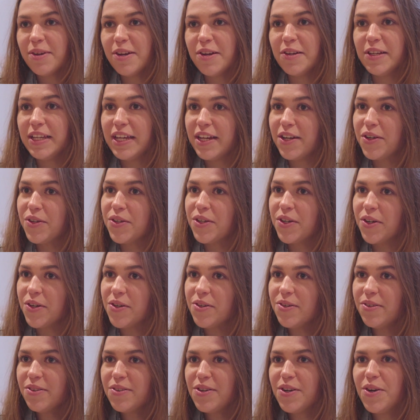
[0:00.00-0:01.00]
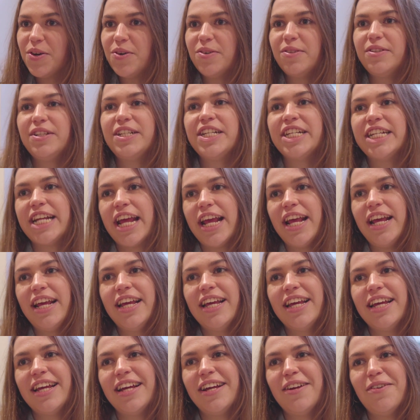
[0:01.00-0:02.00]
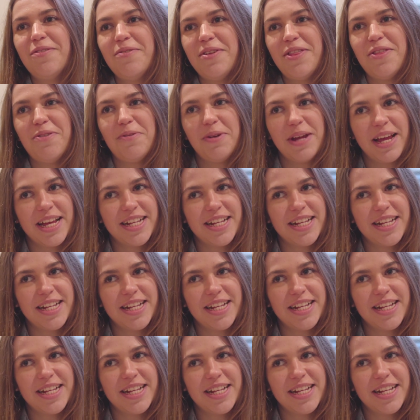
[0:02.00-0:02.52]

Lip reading: a year ago called Shake, with 3